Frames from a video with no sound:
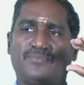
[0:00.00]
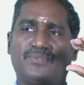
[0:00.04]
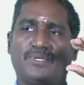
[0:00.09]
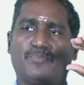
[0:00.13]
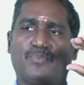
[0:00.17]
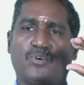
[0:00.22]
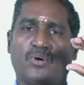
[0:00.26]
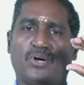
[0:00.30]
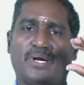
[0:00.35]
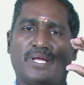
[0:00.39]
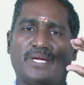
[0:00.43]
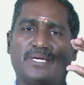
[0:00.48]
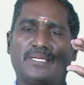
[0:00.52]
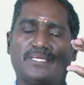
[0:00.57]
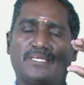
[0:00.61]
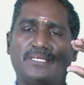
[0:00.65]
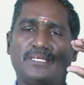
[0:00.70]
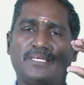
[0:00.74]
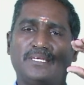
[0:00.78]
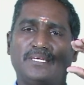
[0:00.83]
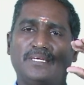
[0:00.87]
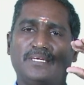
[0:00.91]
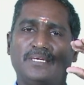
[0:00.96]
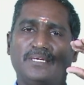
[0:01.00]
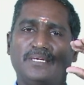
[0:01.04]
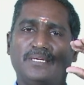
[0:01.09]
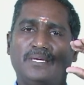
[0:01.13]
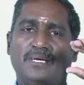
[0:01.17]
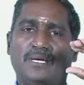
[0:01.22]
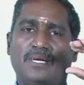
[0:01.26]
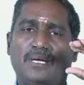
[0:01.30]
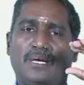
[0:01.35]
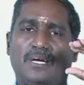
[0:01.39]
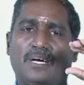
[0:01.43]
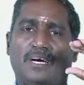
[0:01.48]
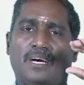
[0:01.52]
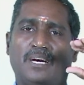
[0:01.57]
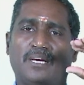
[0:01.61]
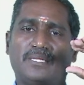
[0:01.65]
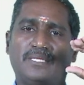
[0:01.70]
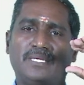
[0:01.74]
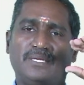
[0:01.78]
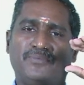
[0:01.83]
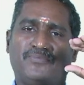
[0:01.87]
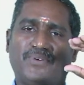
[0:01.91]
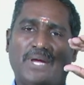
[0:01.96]
product or
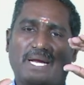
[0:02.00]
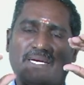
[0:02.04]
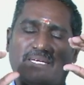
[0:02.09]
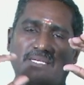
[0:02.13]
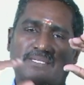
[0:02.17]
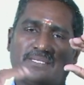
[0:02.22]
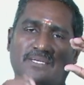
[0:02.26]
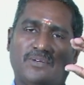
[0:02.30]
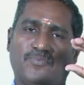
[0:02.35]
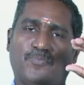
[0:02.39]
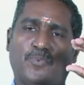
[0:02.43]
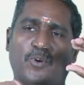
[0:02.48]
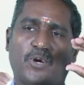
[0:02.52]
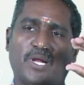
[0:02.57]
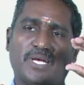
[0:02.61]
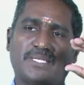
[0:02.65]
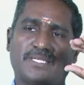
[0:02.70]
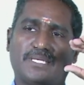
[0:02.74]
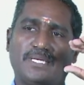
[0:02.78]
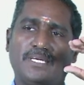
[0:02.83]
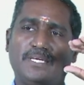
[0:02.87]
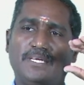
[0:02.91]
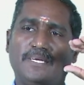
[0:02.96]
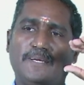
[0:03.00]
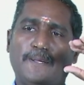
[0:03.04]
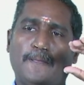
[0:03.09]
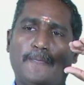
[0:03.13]
the factors of production,